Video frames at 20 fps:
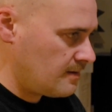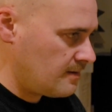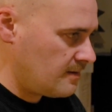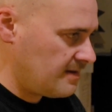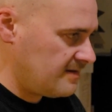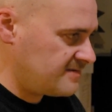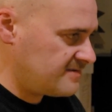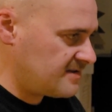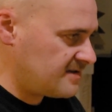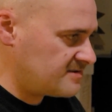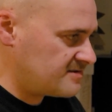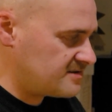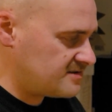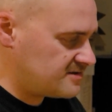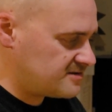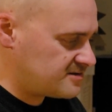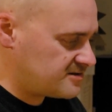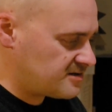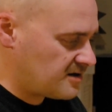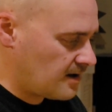that sets and
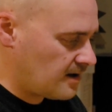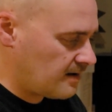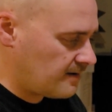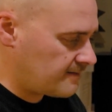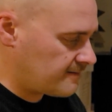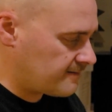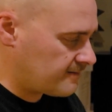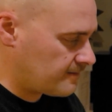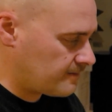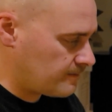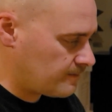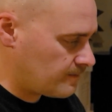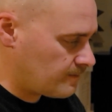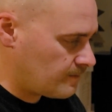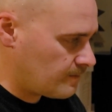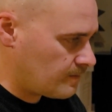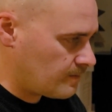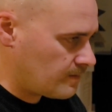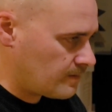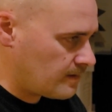shakes.
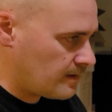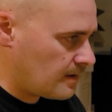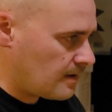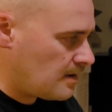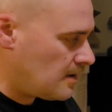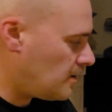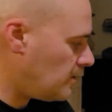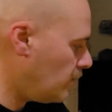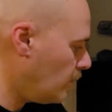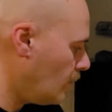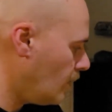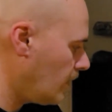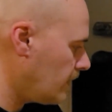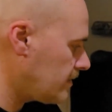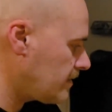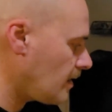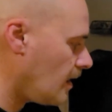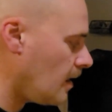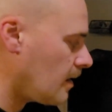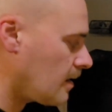You
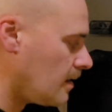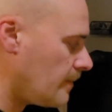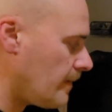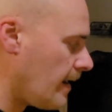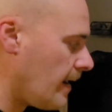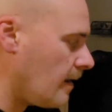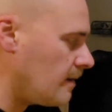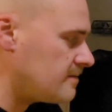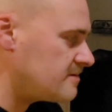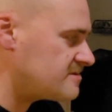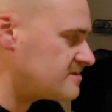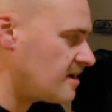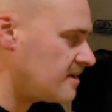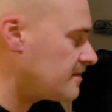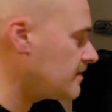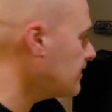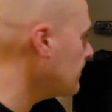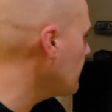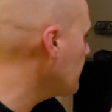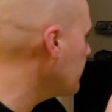want to talk about
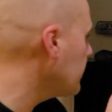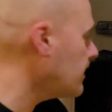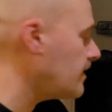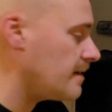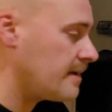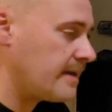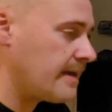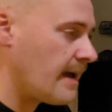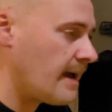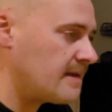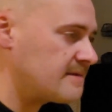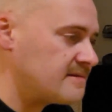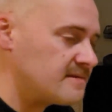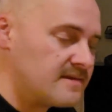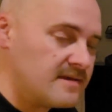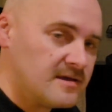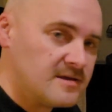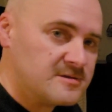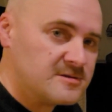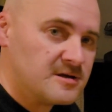something that will get a cat's
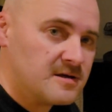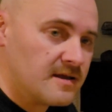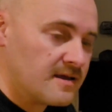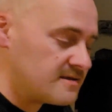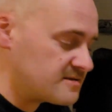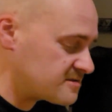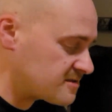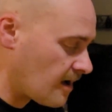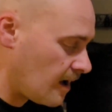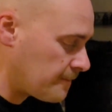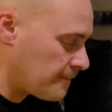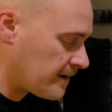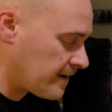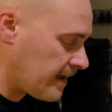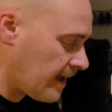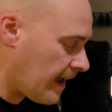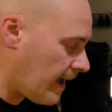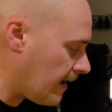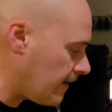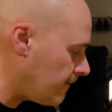attention and stop a
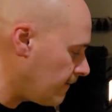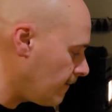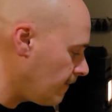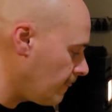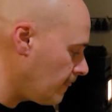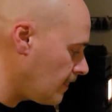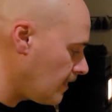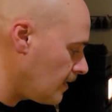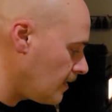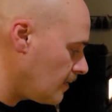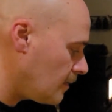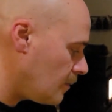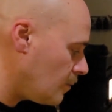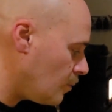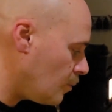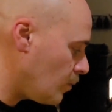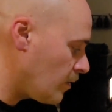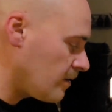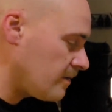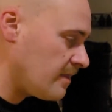cat
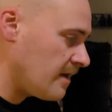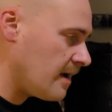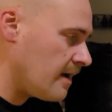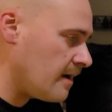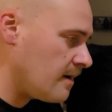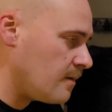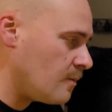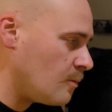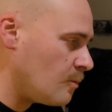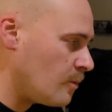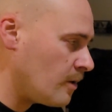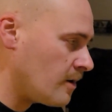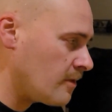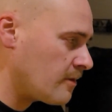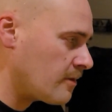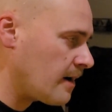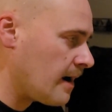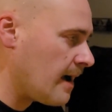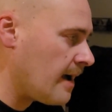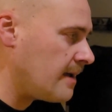where
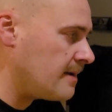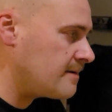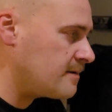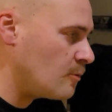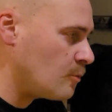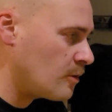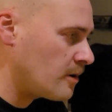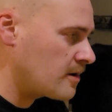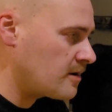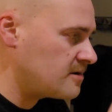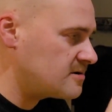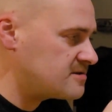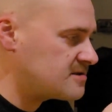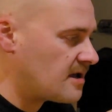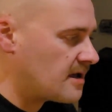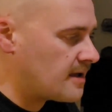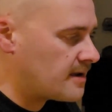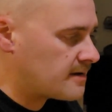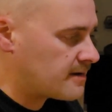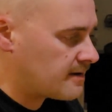they're at to work your
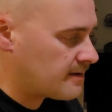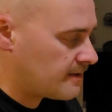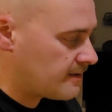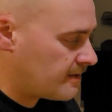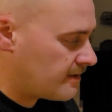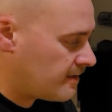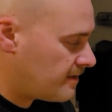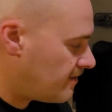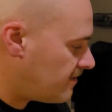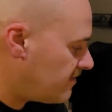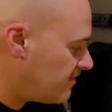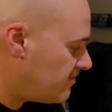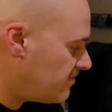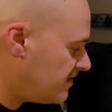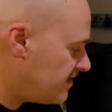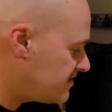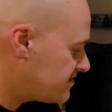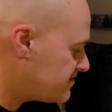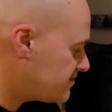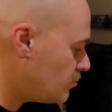set.
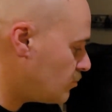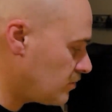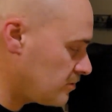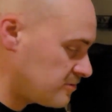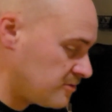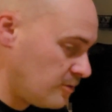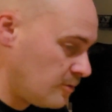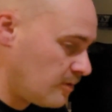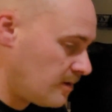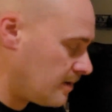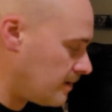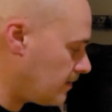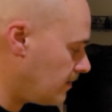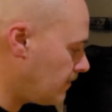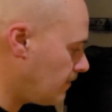This will do it.